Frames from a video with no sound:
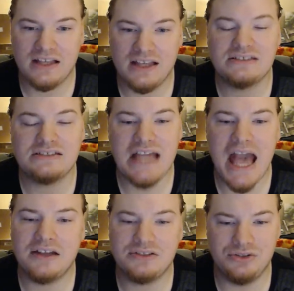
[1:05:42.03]
gets the
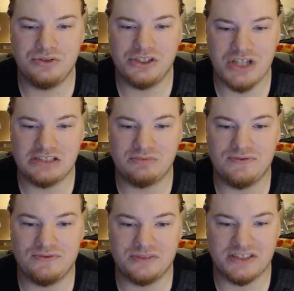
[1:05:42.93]
attitude adjustment
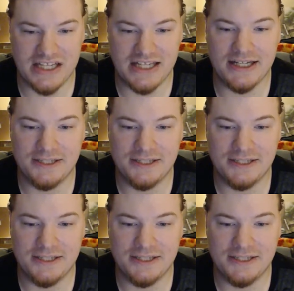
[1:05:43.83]
from Cena.